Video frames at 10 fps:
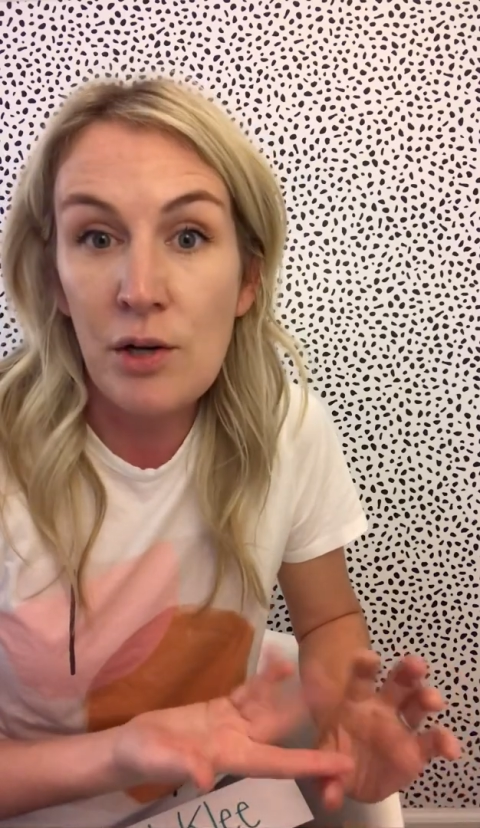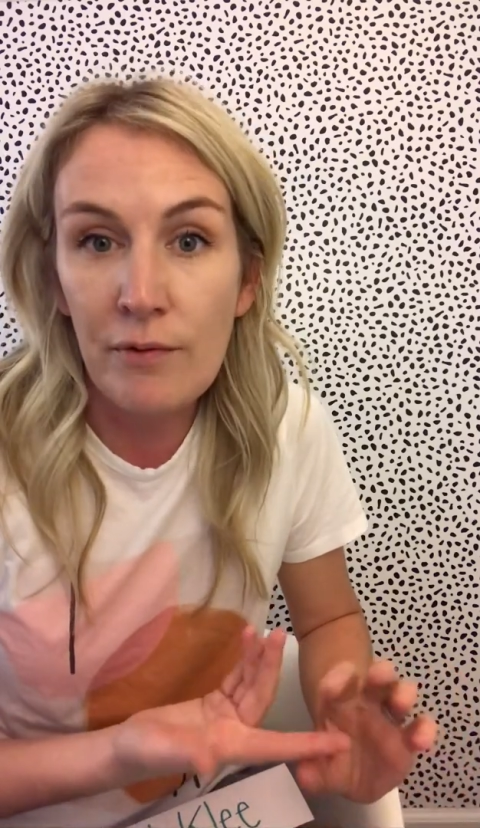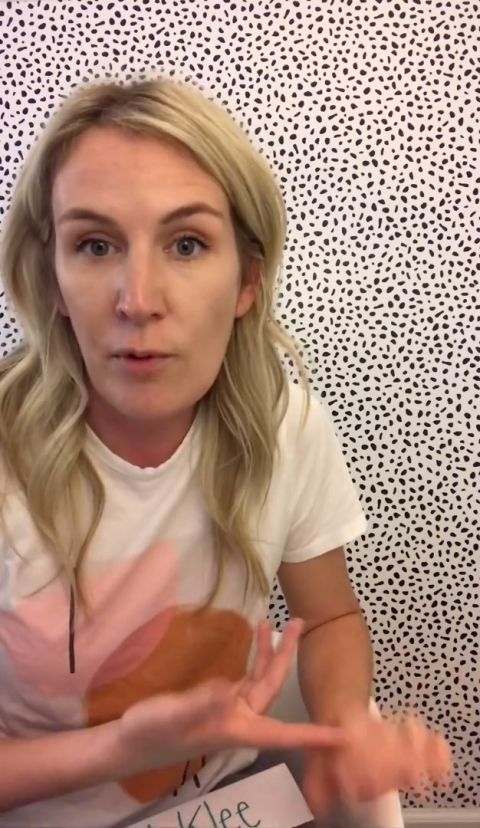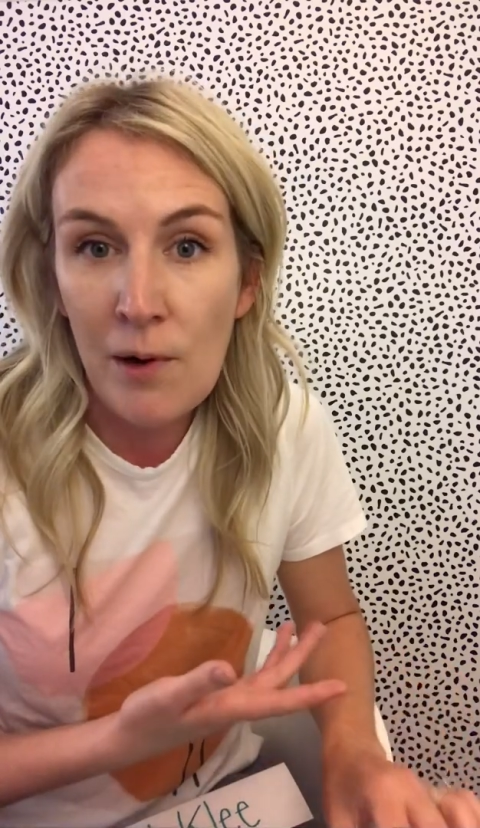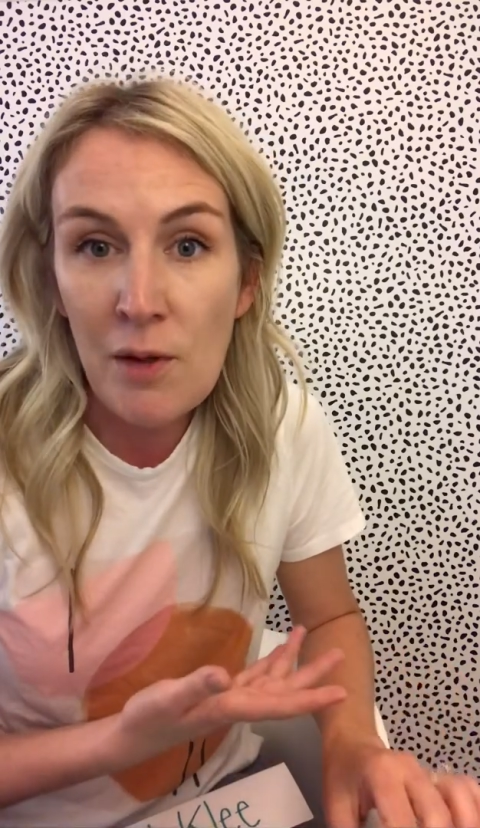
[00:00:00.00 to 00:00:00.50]
and
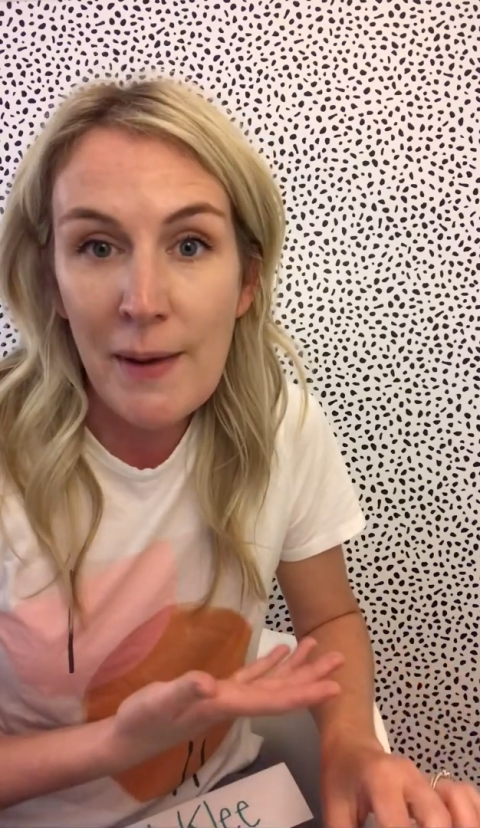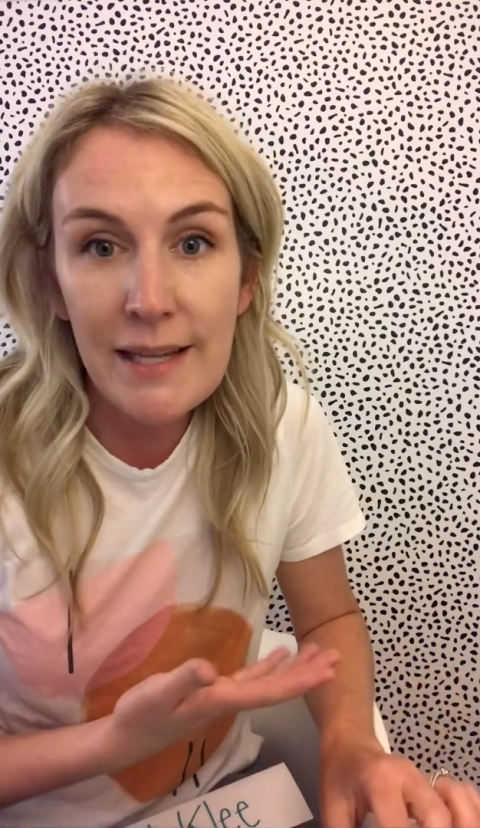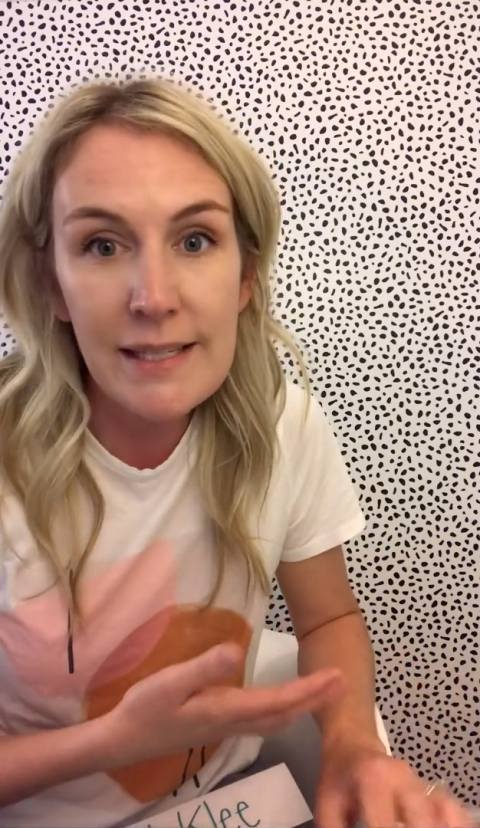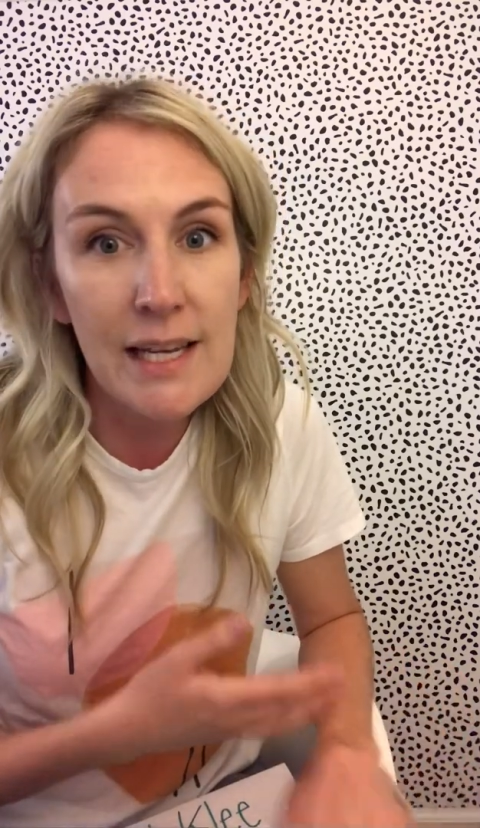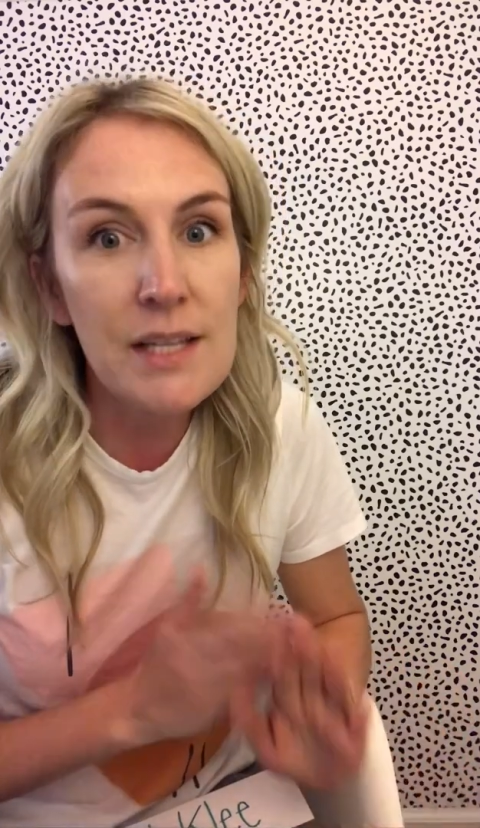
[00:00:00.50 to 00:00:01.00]
you have oil
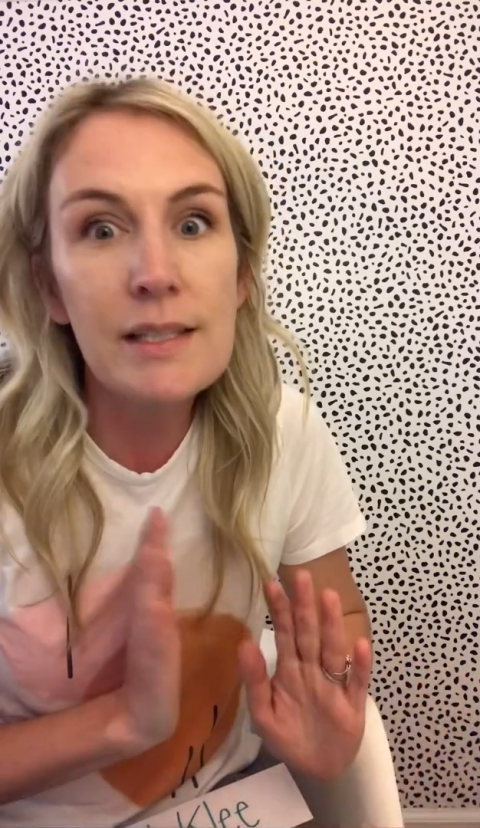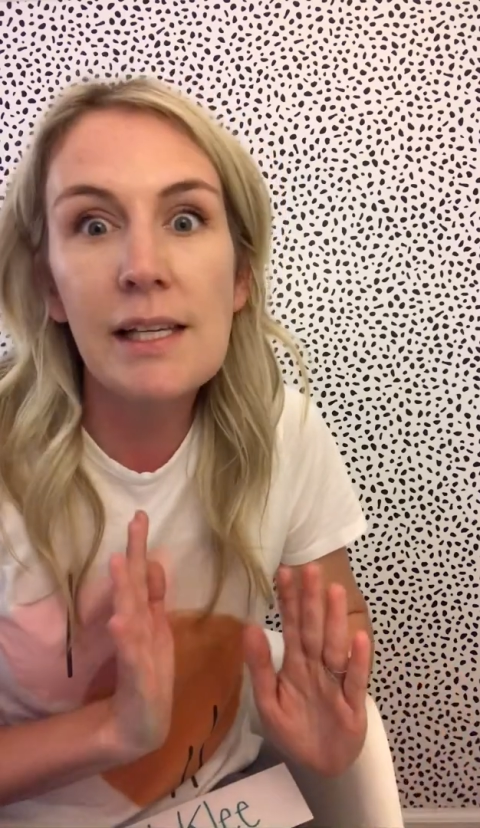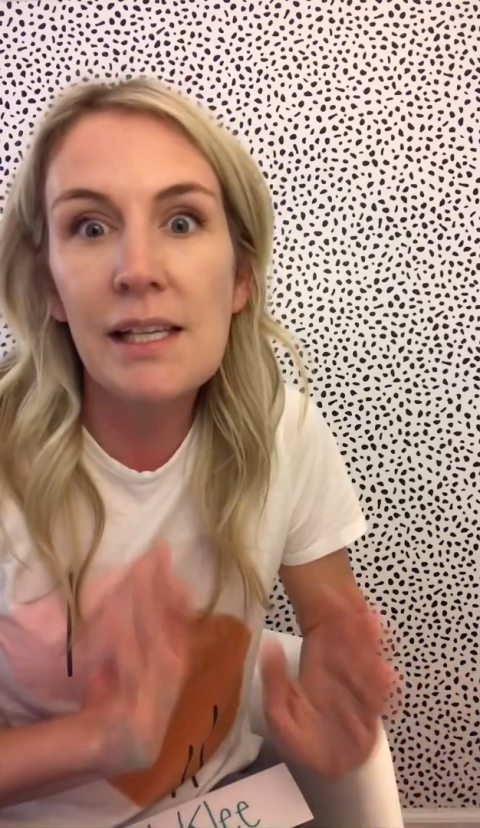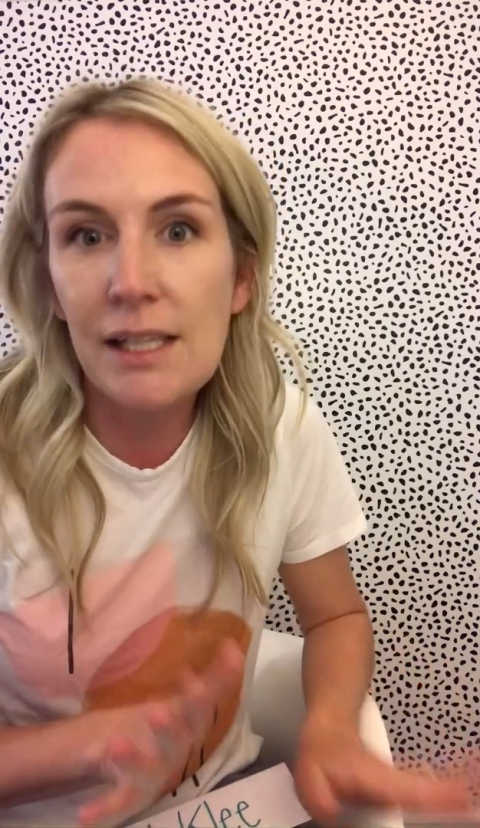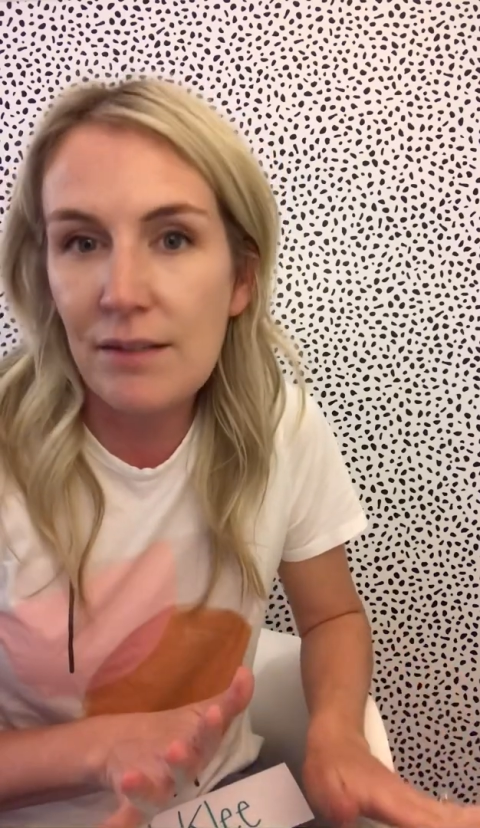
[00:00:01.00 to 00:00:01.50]

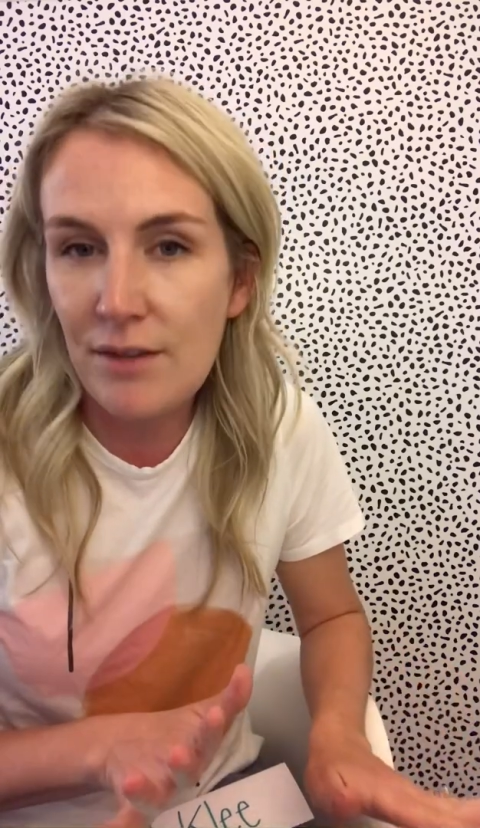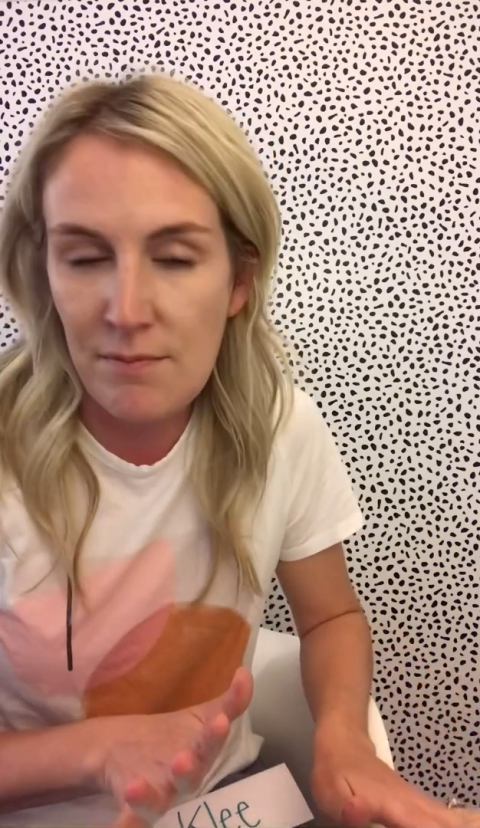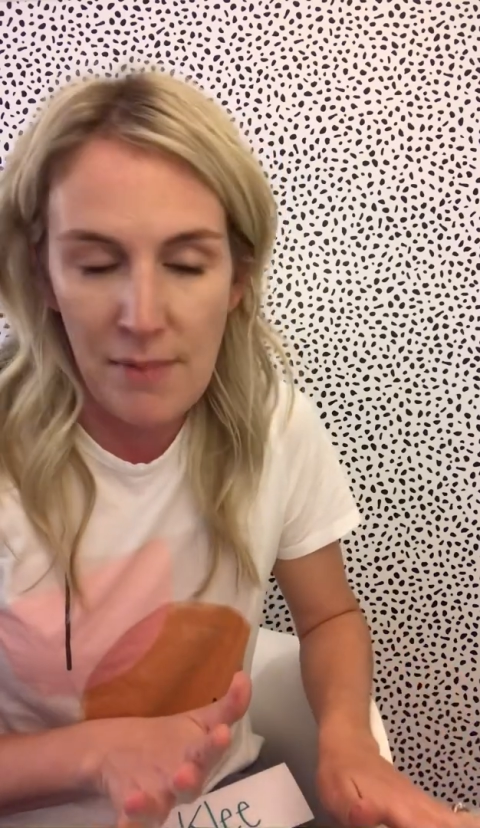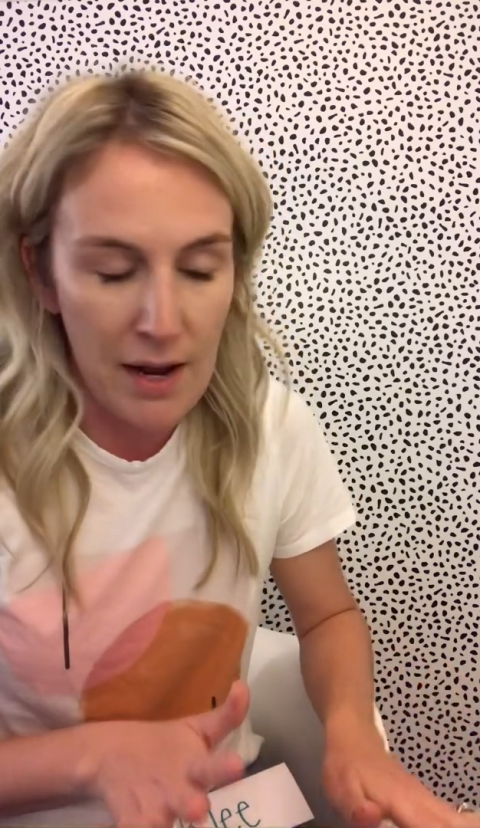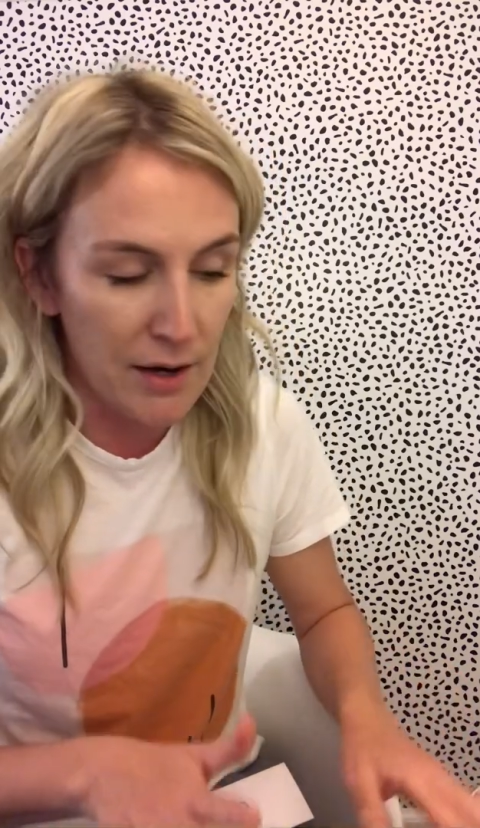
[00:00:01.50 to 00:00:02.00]
pastels,
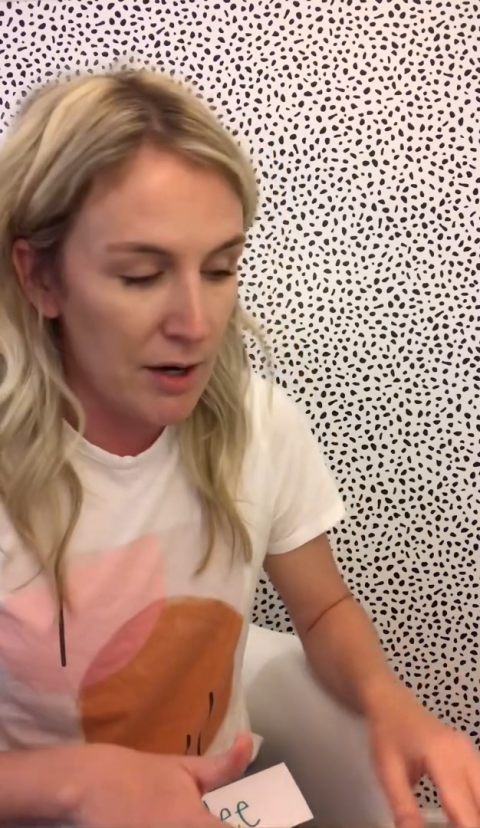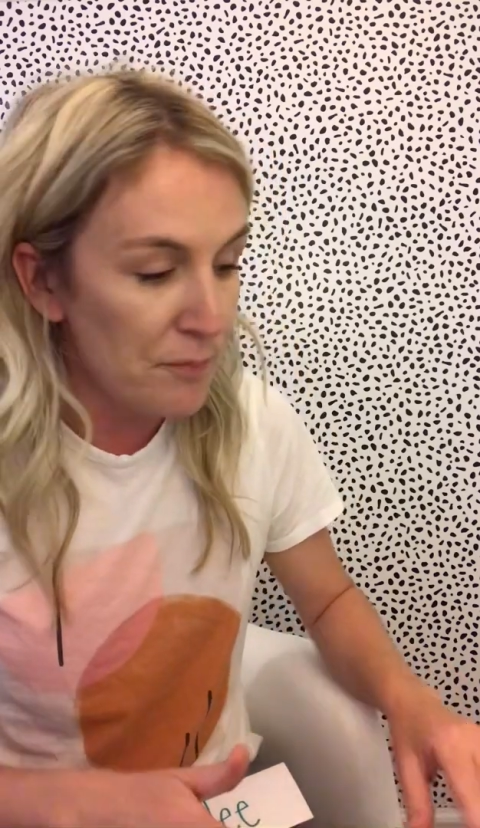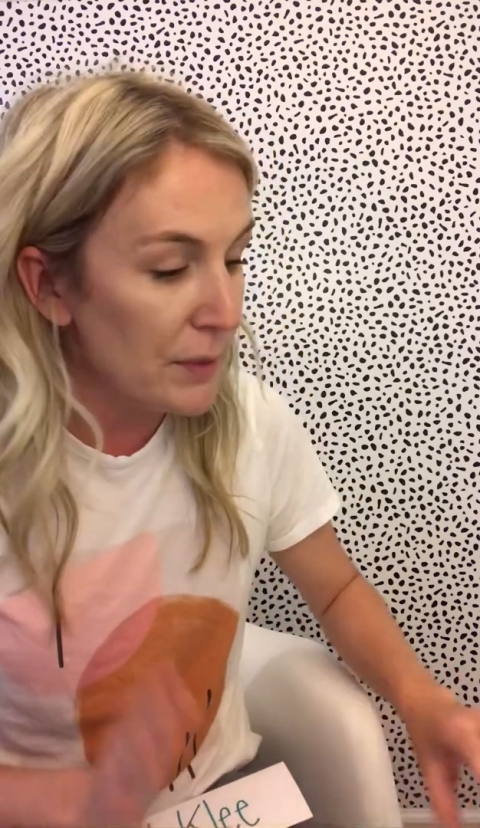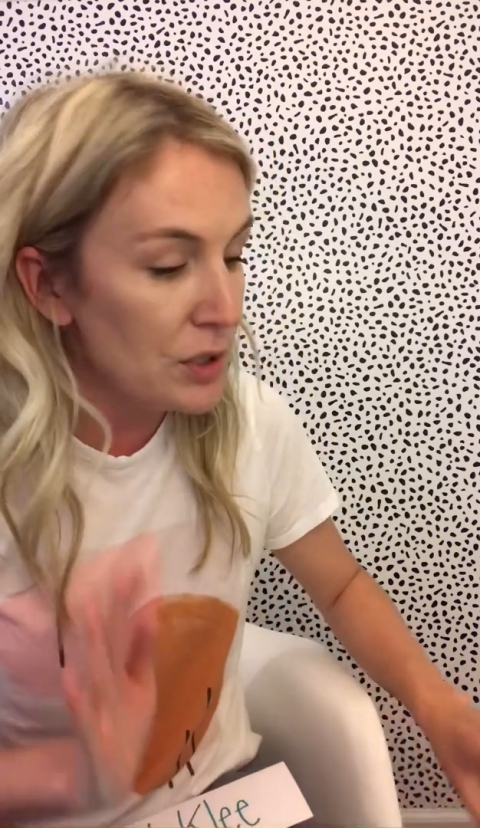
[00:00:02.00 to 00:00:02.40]
even better.